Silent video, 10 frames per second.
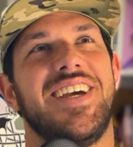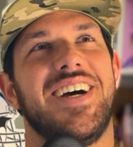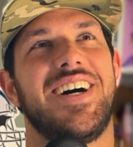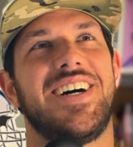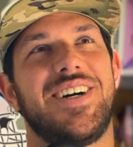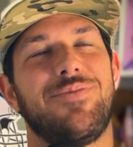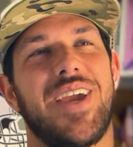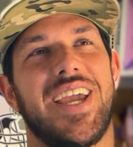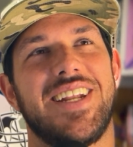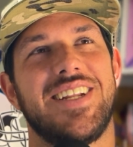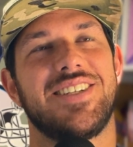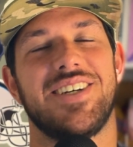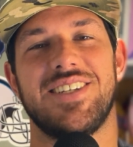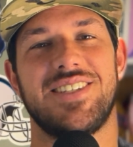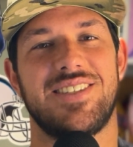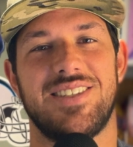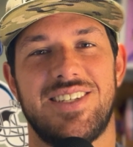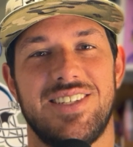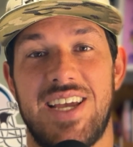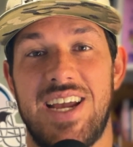Oh, man, it does.
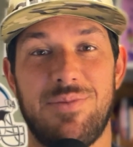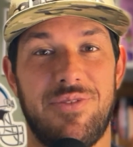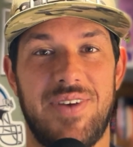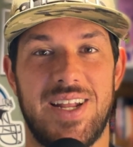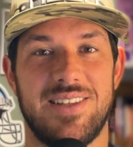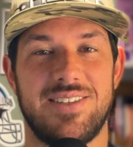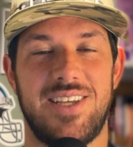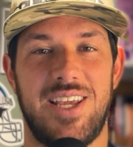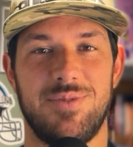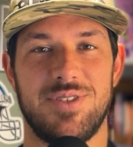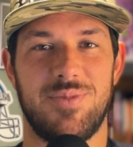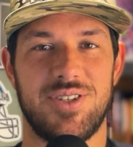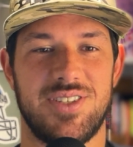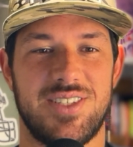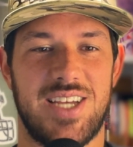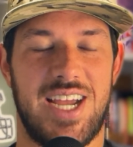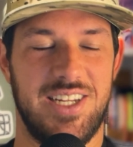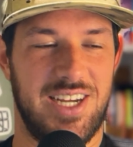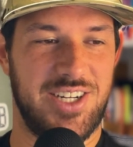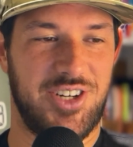Because I am a fan of the team as much as
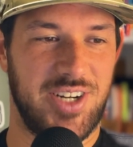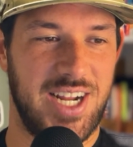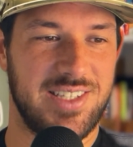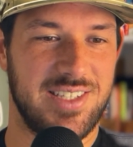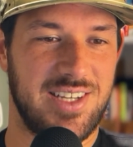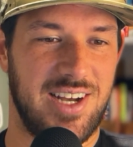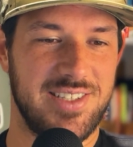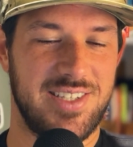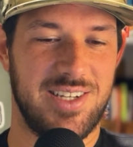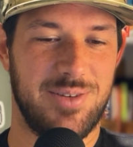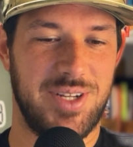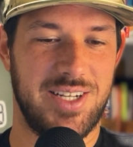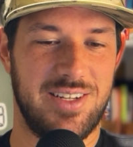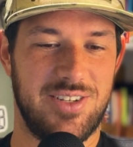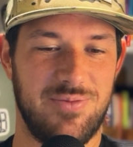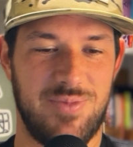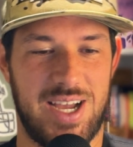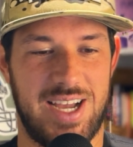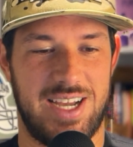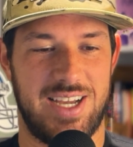I create this content. I mean,
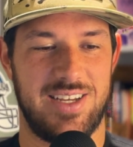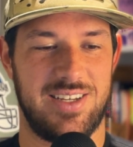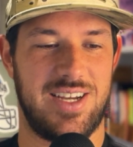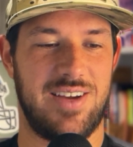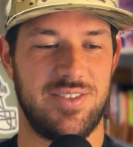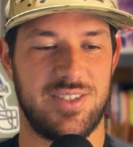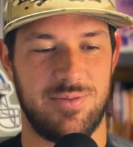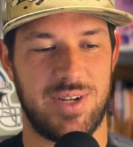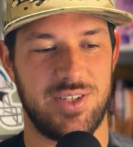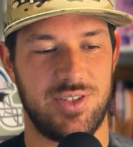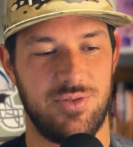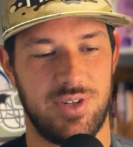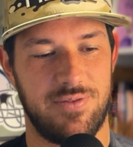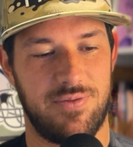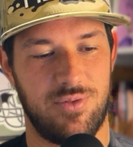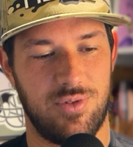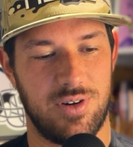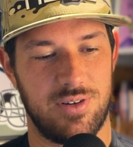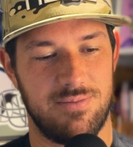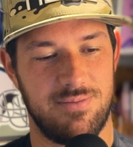obviously I'm not doing it
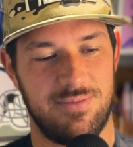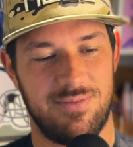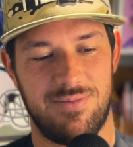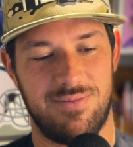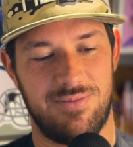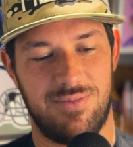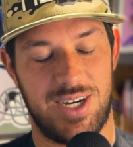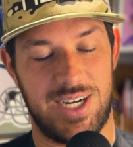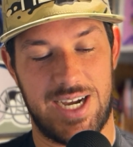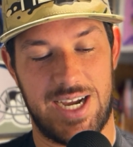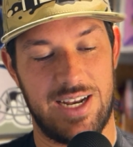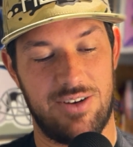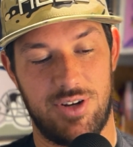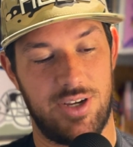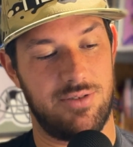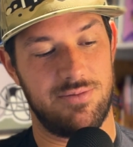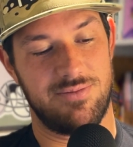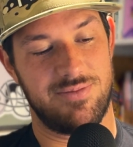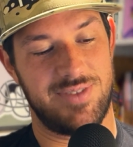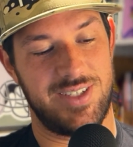for, I don't know,
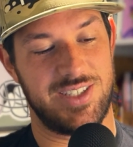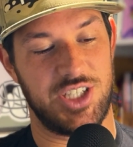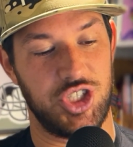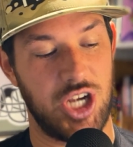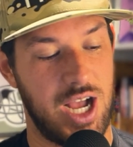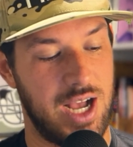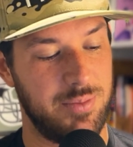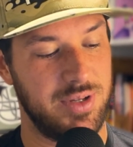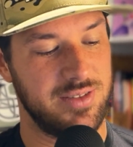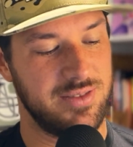as a job.